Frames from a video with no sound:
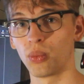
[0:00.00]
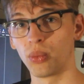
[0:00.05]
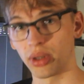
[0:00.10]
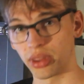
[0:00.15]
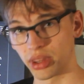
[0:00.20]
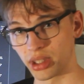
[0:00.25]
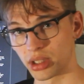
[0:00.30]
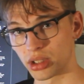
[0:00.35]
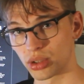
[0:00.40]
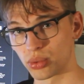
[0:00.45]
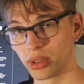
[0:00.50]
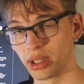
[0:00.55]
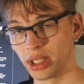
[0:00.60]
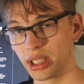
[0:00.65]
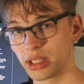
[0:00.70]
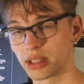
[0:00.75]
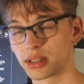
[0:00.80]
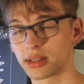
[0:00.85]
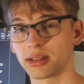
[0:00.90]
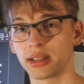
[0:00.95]
With this
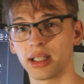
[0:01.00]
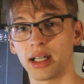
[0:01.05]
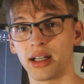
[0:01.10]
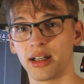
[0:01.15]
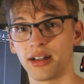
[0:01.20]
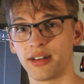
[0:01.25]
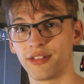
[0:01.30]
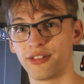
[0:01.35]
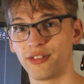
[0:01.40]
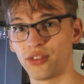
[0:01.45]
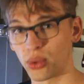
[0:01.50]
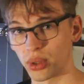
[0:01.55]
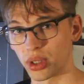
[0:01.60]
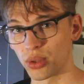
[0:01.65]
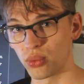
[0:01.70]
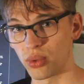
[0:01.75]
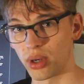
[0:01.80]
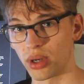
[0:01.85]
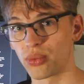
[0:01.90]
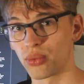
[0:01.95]
release, there are
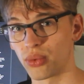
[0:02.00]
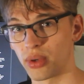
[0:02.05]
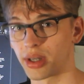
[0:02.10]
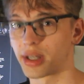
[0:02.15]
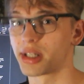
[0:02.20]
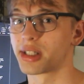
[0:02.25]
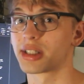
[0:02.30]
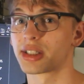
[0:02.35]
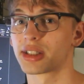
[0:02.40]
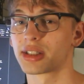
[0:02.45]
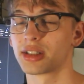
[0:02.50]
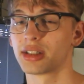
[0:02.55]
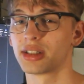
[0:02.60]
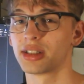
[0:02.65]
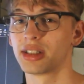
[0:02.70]
41 rockets.